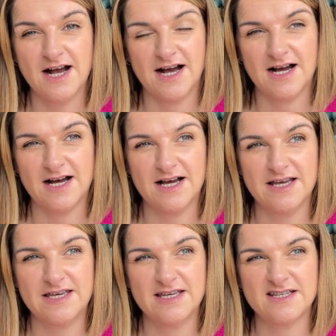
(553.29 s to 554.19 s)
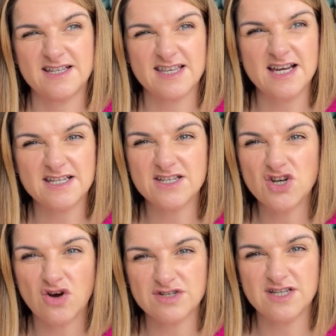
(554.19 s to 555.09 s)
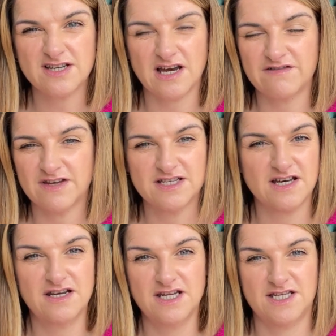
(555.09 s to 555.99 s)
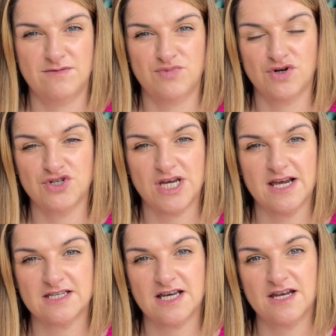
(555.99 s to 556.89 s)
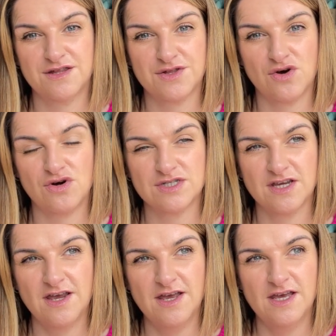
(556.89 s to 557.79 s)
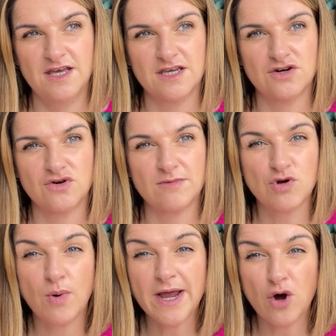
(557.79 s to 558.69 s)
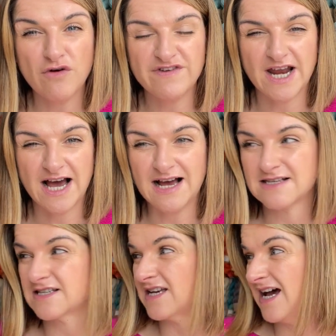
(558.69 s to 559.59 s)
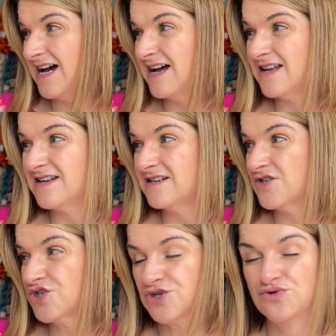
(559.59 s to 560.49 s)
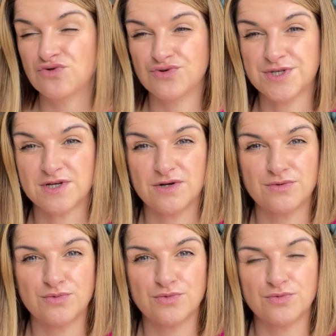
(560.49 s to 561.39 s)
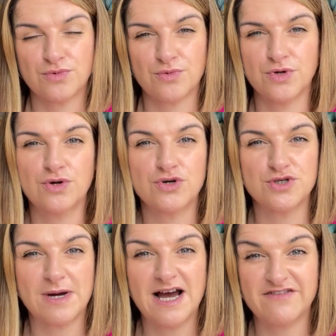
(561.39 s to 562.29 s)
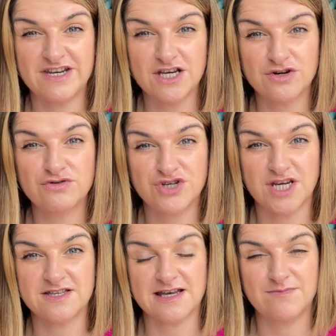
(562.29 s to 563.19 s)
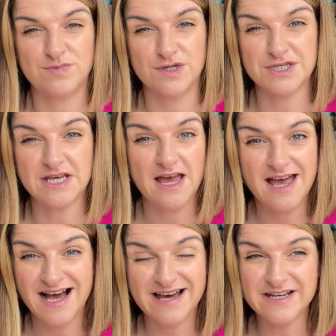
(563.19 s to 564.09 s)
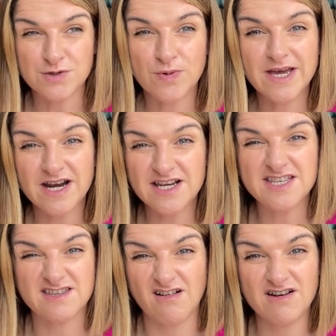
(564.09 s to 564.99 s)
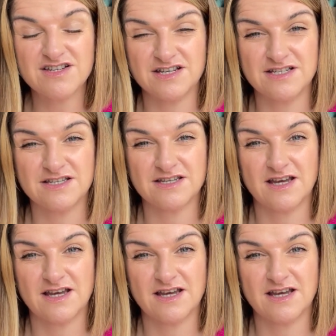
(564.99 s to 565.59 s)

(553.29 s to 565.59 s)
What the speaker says: I decided not to dive into a knitting project and thought, I'm quite often asked at shows, do I have any crochet samples? And it's where I started